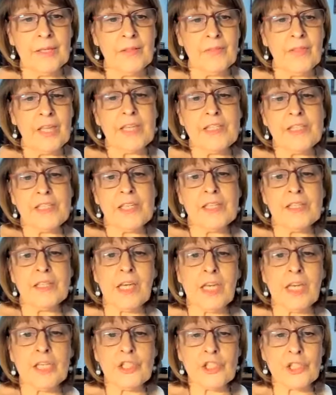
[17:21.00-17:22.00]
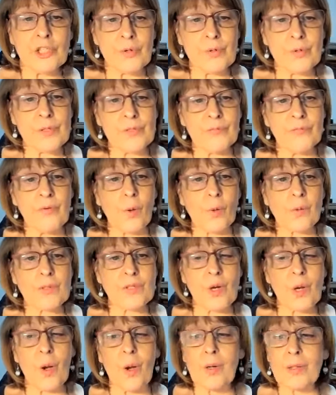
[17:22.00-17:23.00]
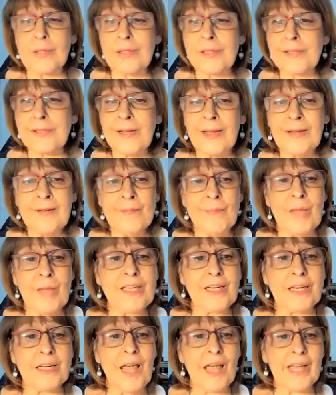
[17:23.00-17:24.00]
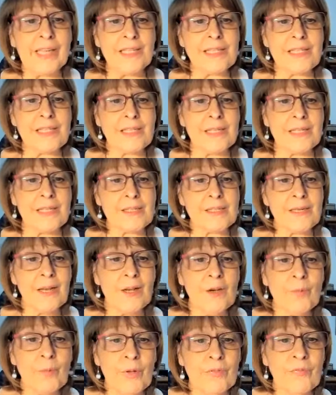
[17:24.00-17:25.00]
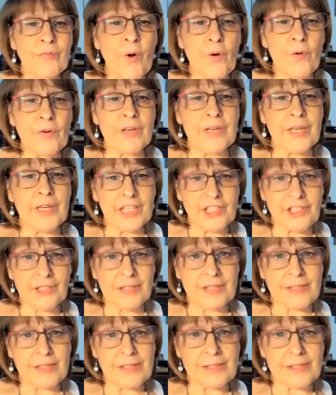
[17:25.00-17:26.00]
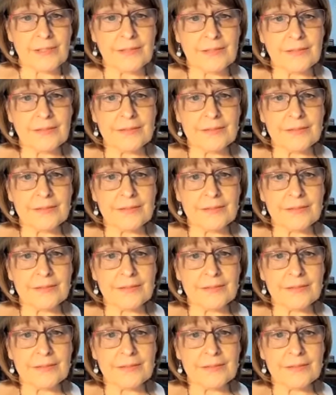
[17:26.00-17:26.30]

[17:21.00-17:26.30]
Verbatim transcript: They continually chose false gods, made alliances with foreign nations.